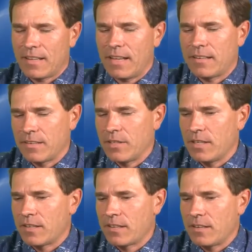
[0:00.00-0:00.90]
science of
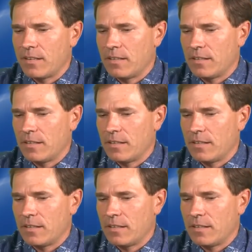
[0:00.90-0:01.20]
this